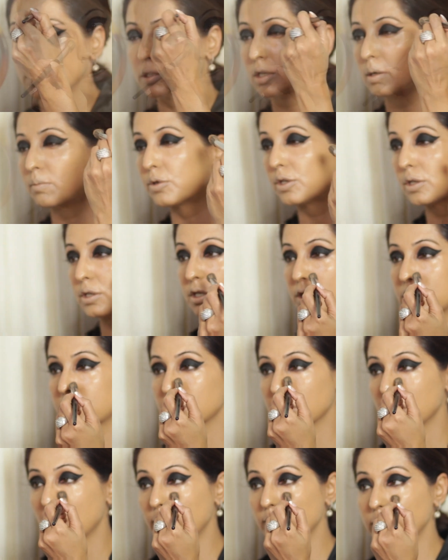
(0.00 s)
So I'm
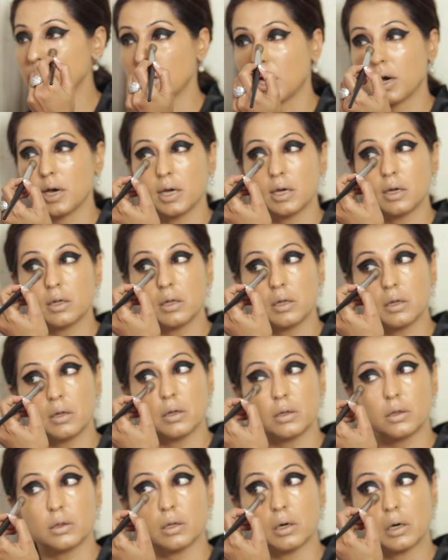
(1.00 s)
just applying
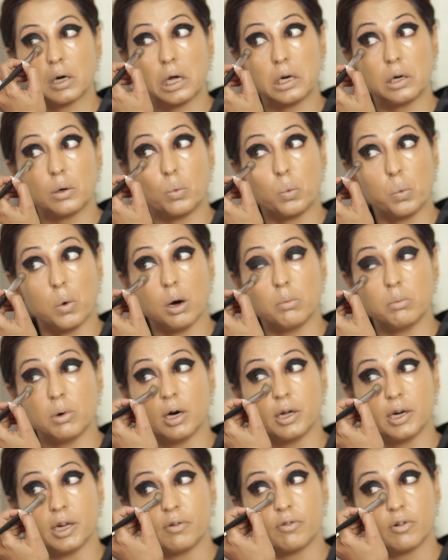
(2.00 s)
the color Warm
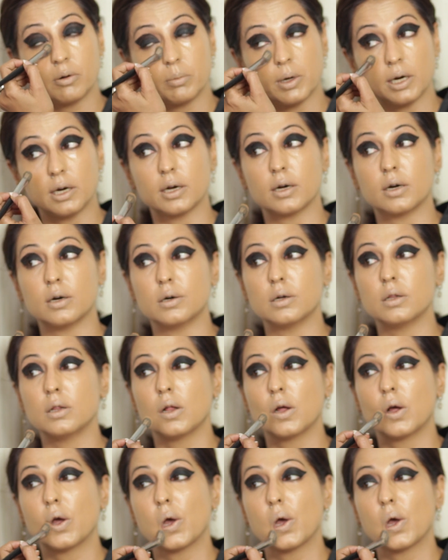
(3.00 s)
Honey from LA Girl.